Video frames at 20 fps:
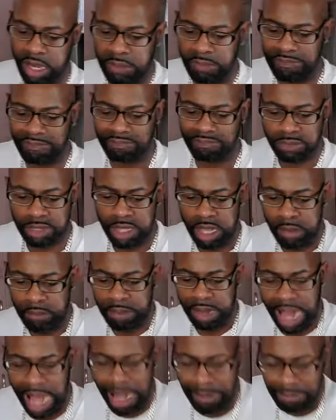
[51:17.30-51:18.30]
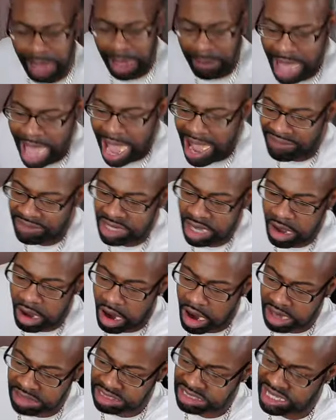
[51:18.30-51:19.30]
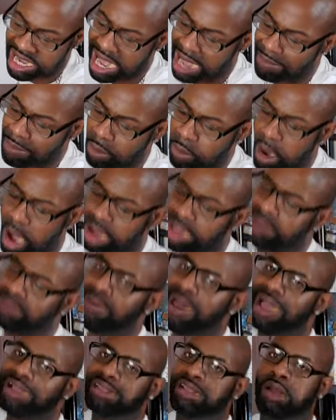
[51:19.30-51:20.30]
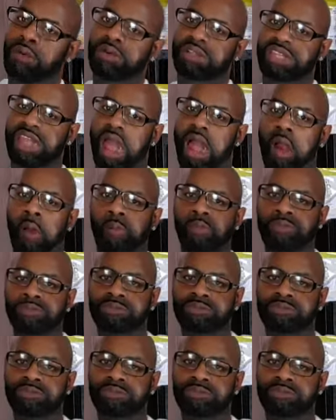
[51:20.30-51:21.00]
one. But I'm having a hard time of walking back there with that.